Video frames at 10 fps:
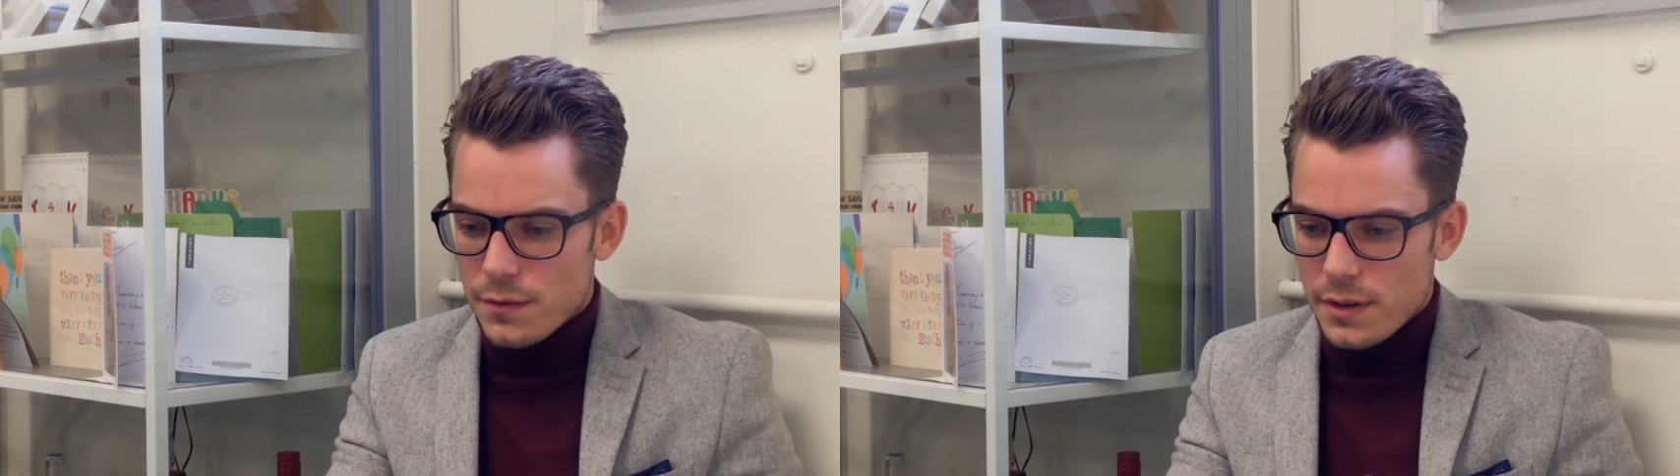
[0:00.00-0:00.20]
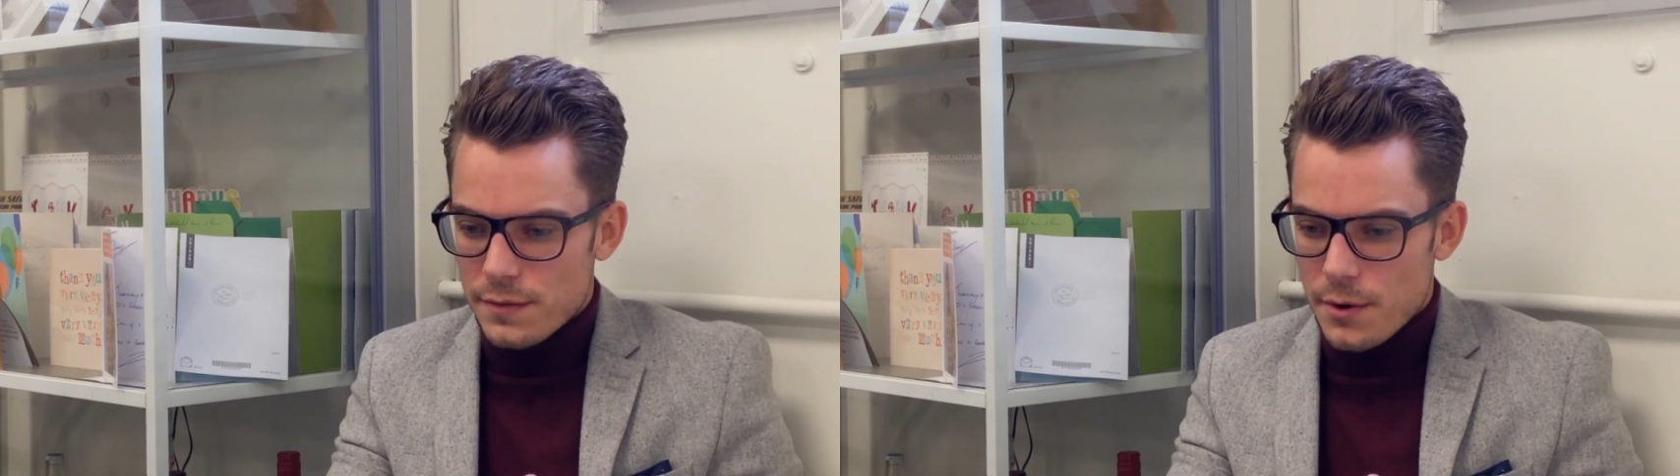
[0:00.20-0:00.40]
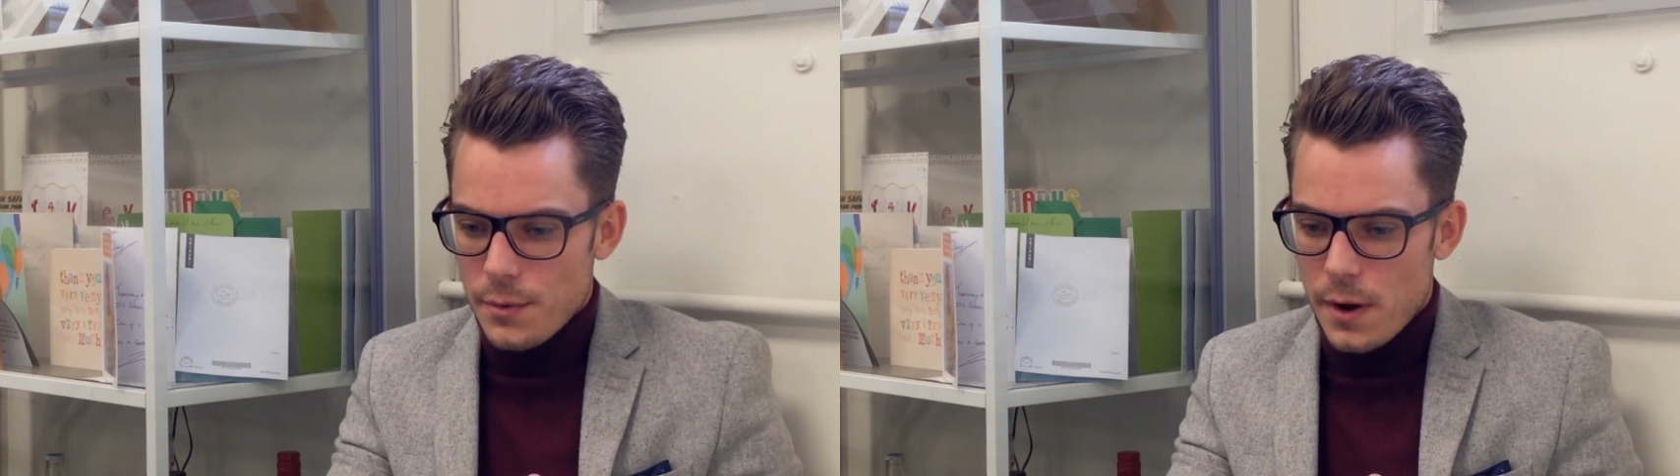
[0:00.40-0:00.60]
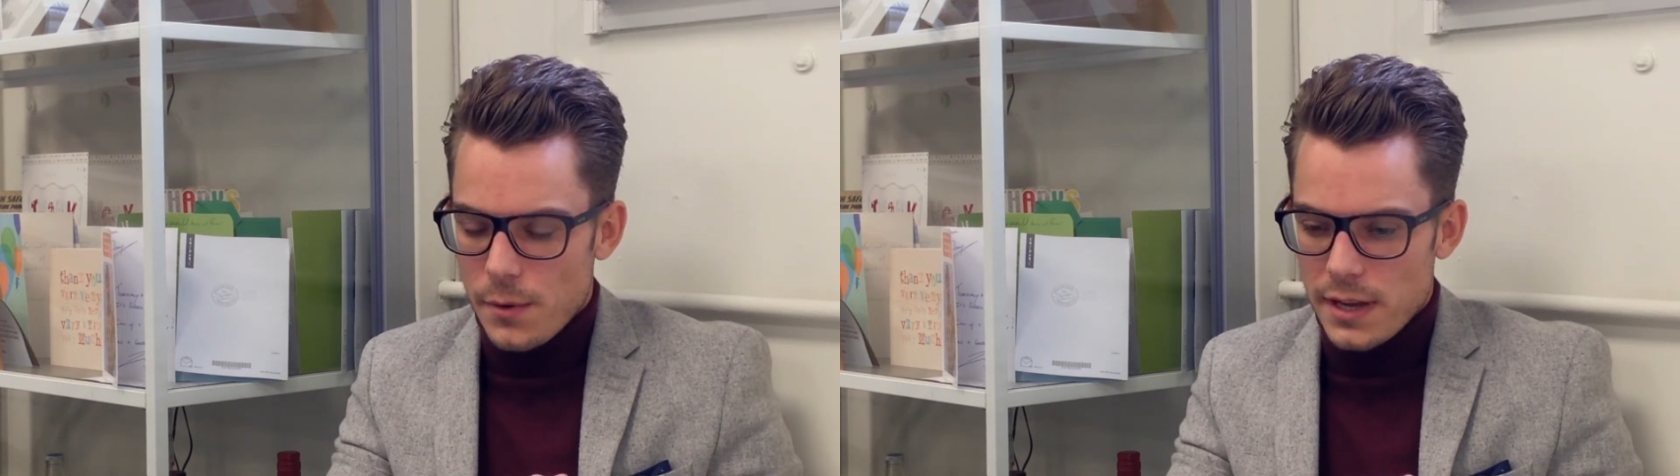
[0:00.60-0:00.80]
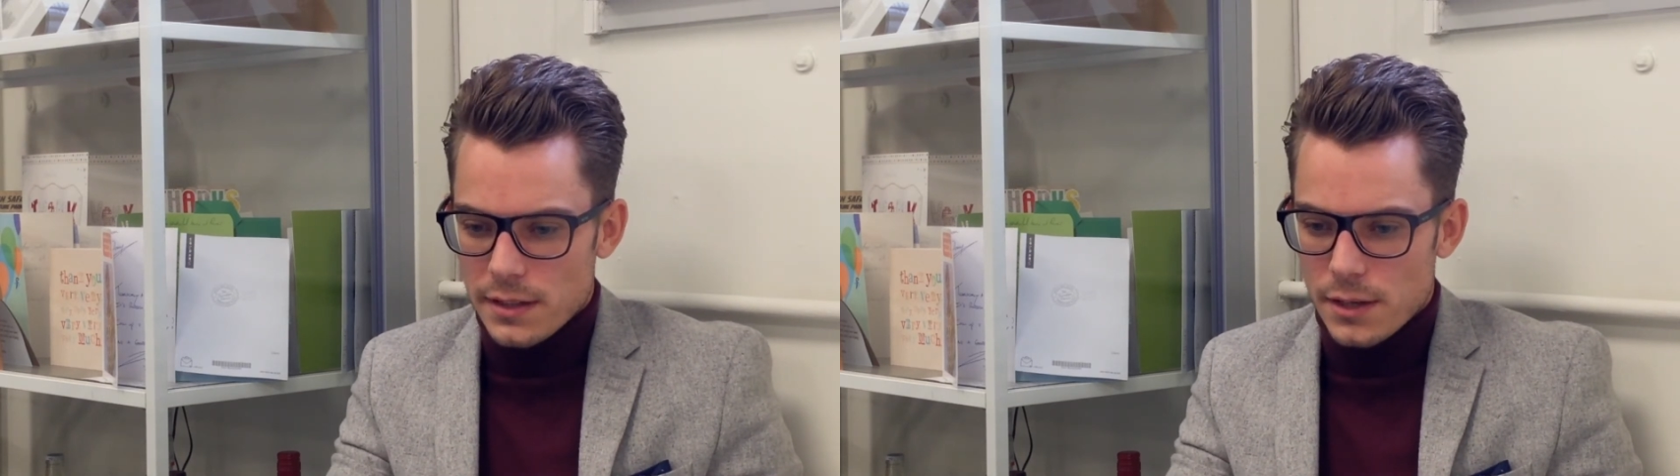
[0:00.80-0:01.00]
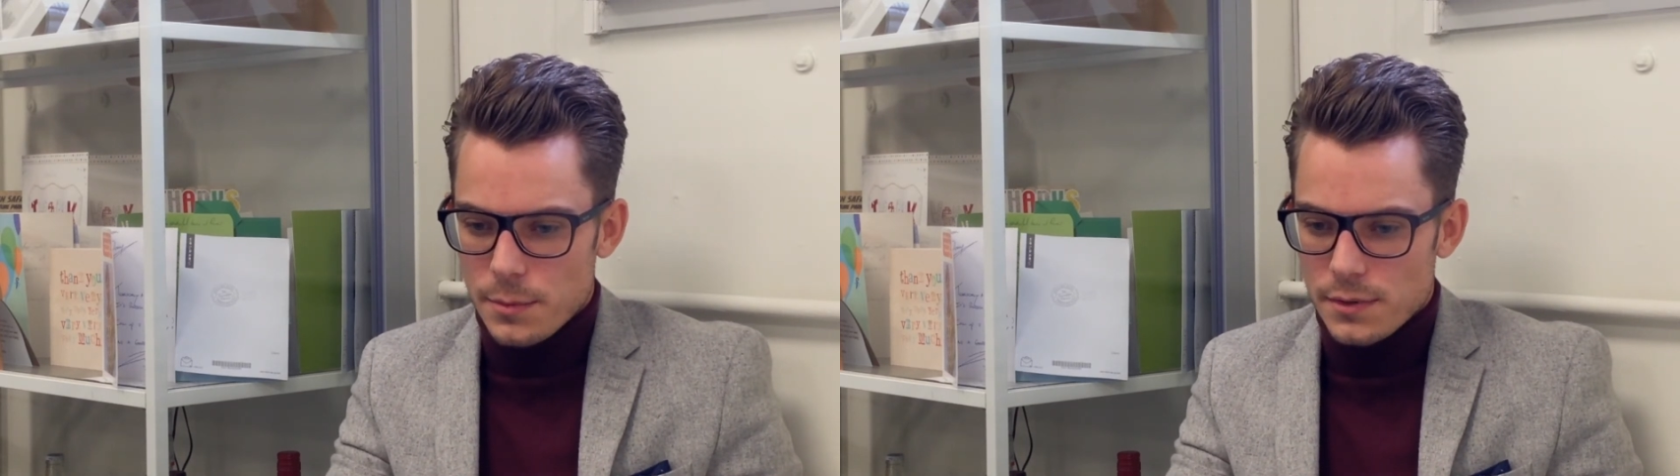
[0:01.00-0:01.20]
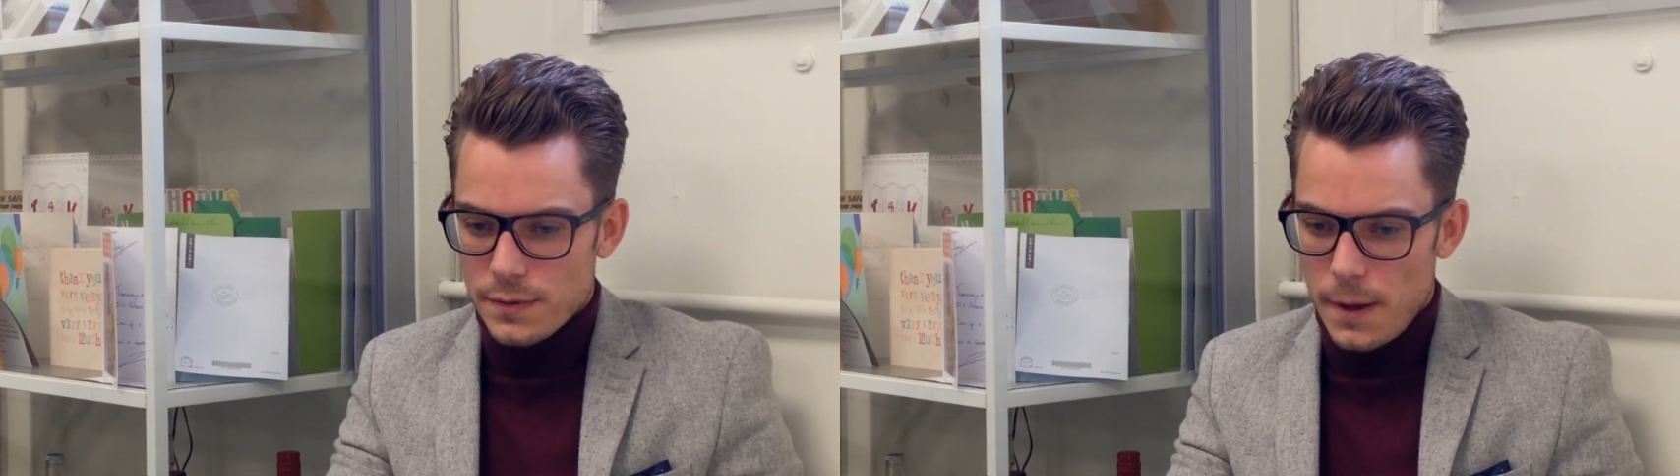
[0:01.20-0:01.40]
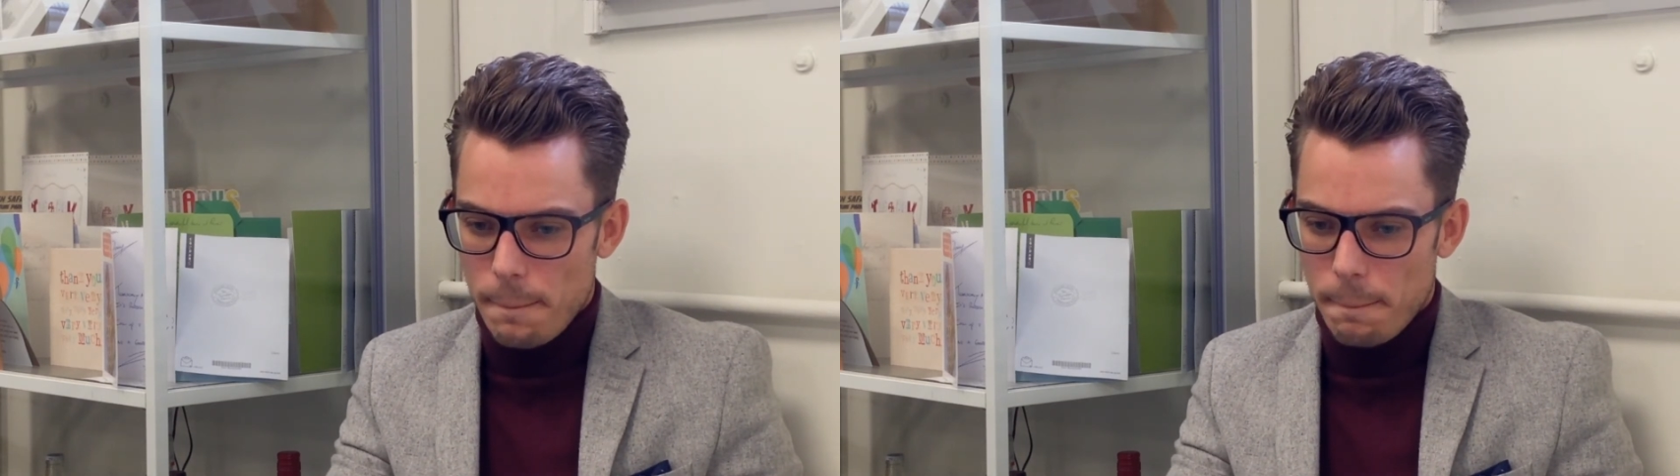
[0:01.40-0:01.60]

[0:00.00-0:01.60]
office very well in terms of